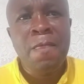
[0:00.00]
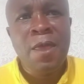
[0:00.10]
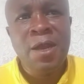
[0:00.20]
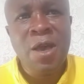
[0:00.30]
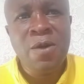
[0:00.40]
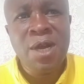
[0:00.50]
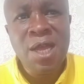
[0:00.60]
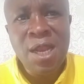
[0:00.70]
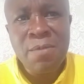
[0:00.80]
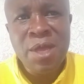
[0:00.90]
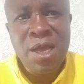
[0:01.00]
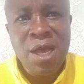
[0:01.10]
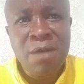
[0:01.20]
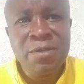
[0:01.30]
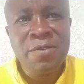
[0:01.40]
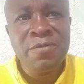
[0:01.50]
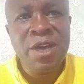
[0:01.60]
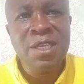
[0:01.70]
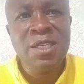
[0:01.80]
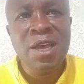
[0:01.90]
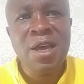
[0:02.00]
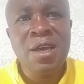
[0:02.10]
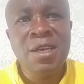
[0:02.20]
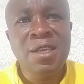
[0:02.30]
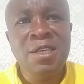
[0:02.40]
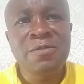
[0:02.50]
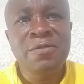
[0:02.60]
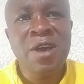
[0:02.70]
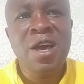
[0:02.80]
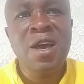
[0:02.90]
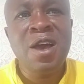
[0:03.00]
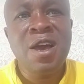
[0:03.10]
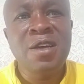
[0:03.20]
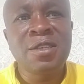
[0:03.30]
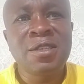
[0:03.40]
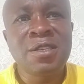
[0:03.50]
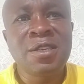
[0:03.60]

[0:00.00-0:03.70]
Now, Raila becomes a factor in as far as